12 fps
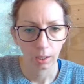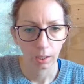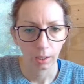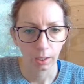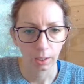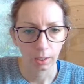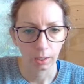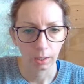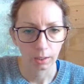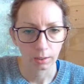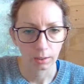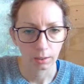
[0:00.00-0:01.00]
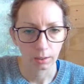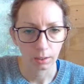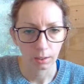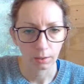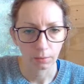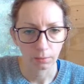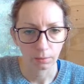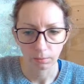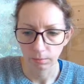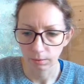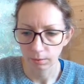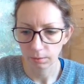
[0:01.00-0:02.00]
And I don't know
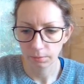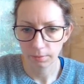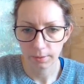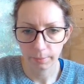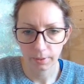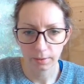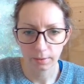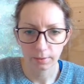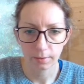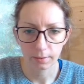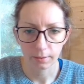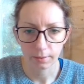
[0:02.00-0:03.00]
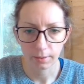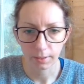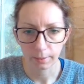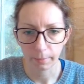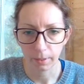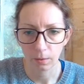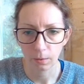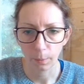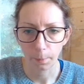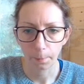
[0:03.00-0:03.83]
what those dimensions are, I'll take them out.